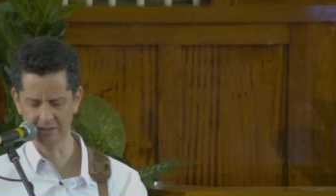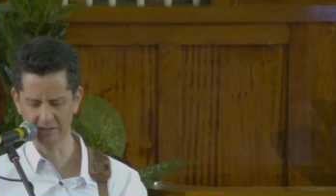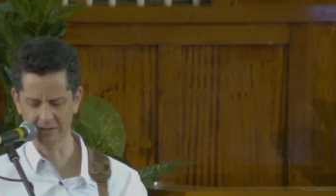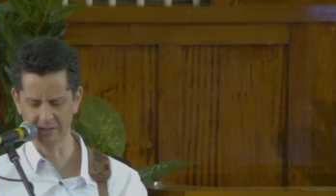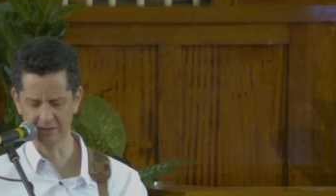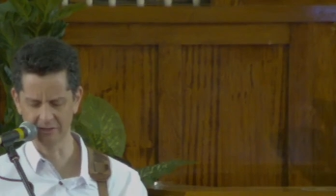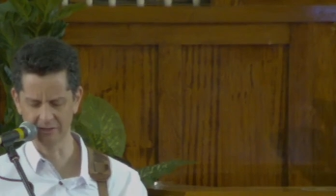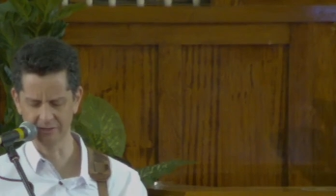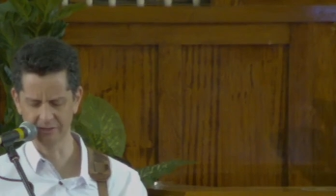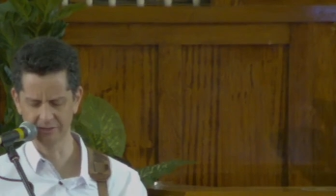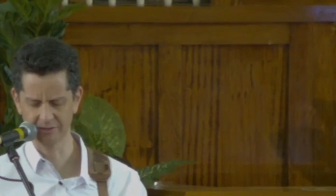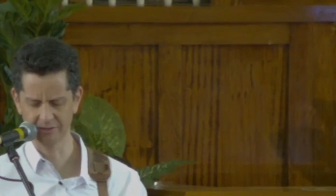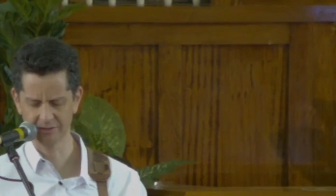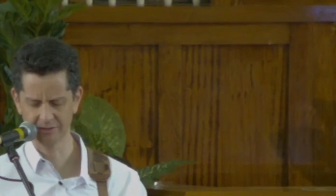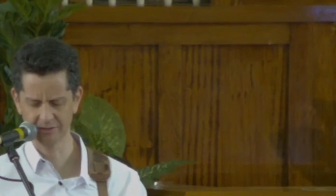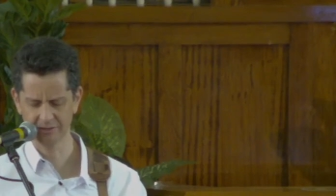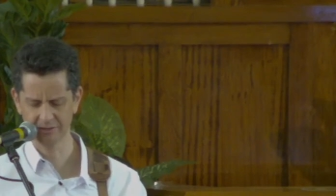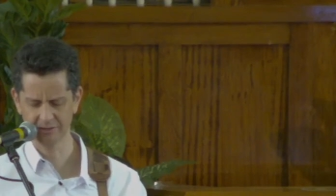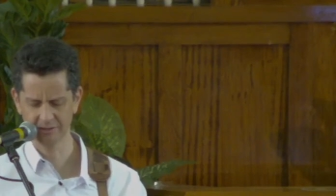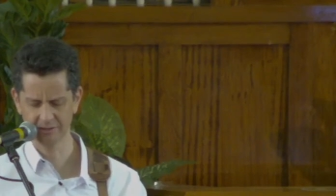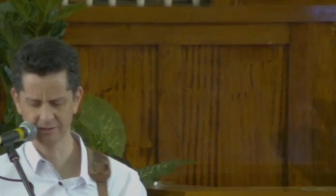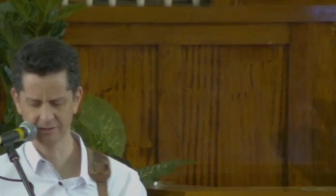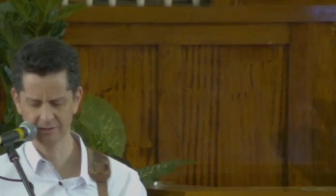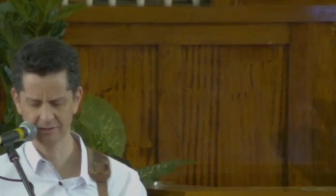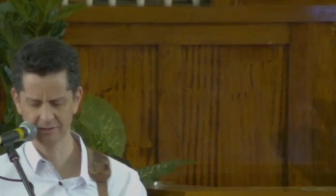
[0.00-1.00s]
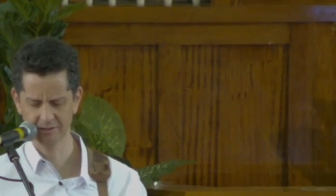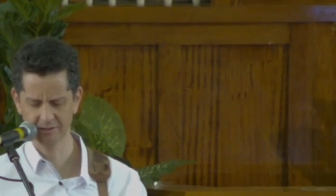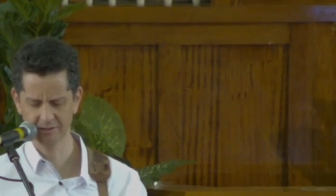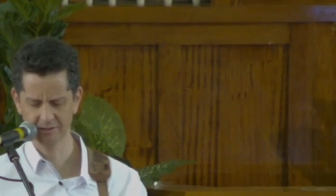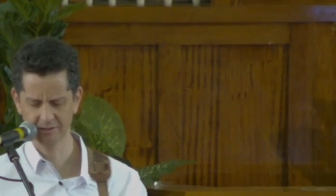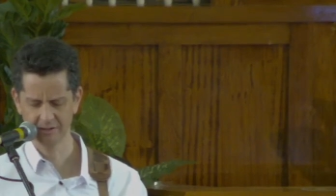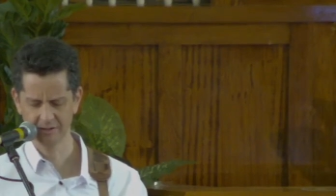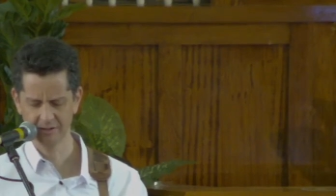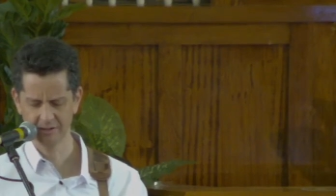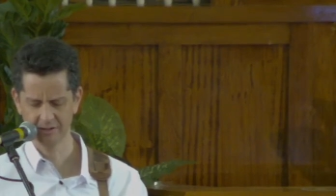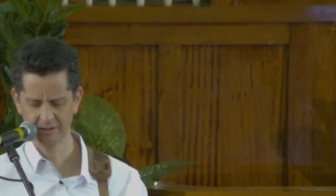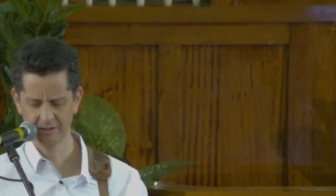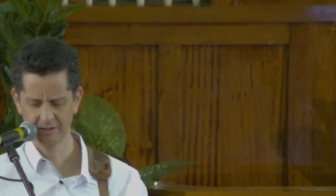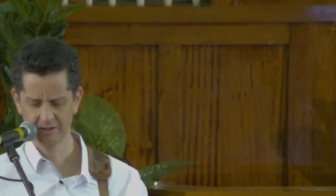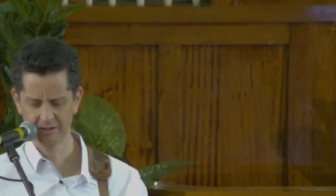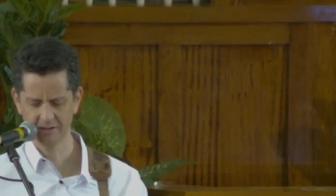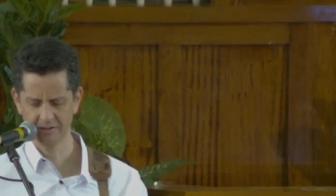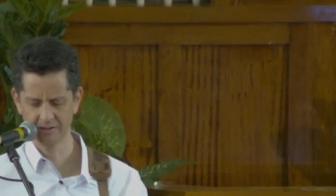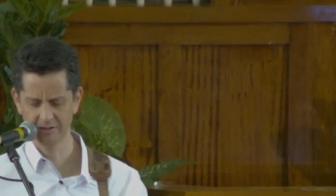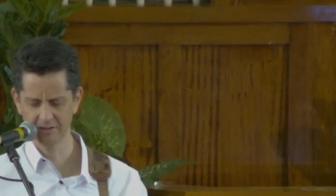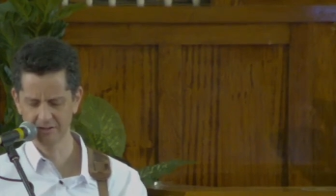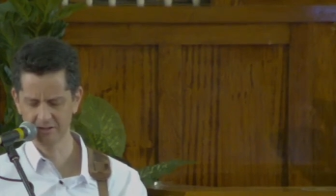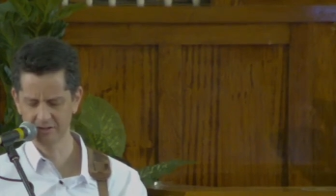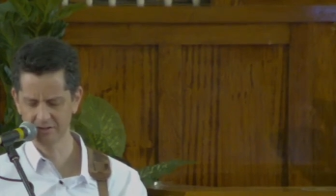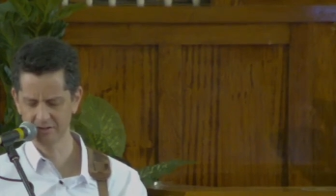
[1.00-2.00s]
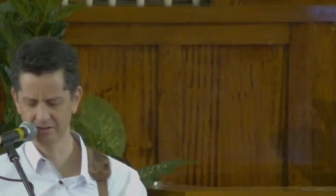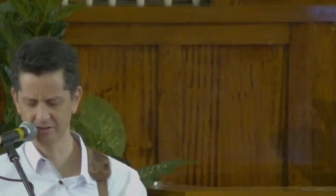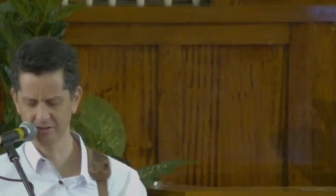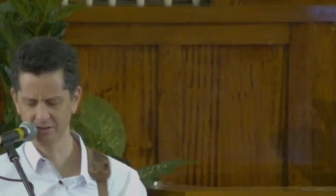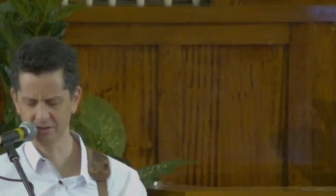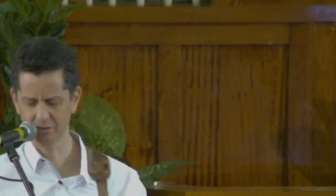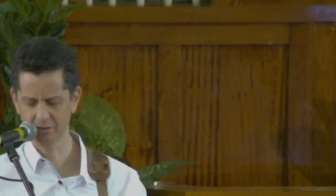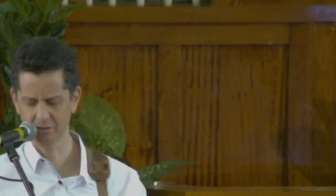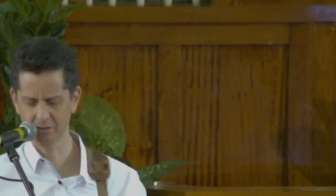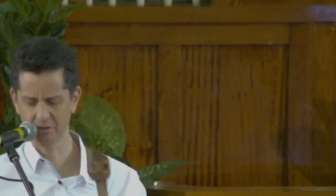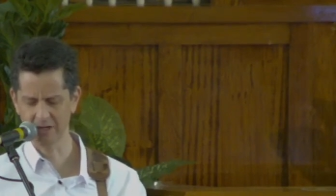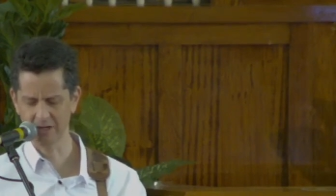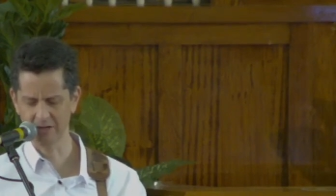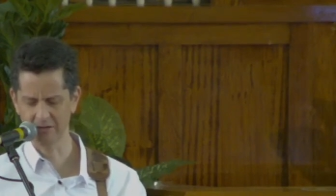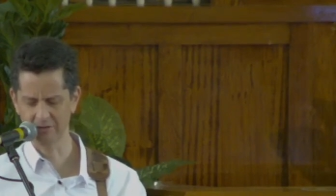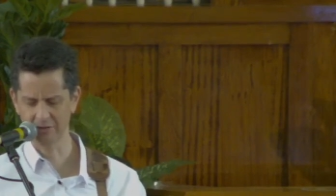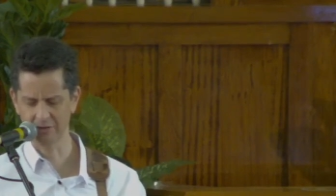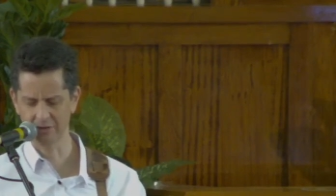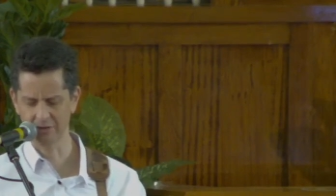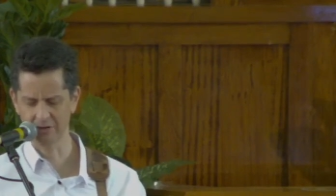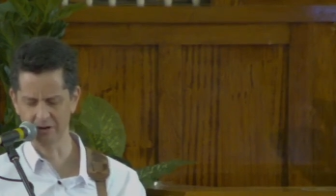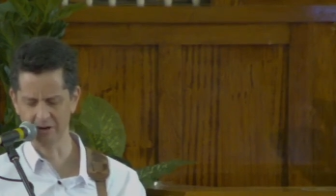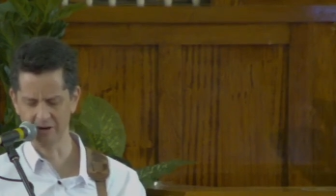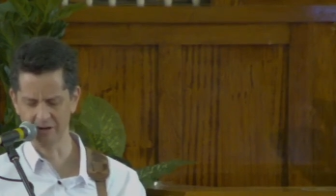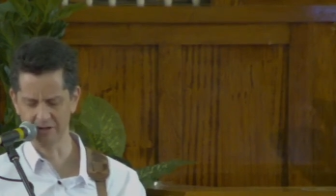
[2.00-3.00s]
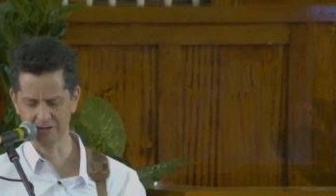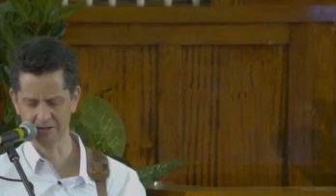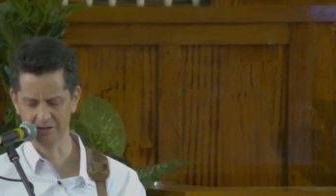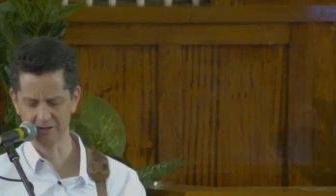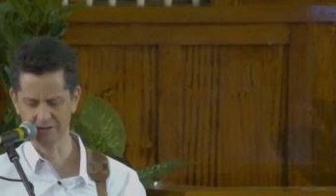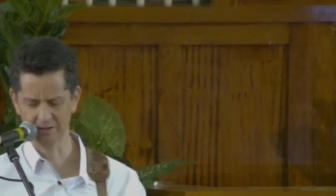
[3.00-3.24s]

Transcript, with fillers: others. And this is not the way of Christ.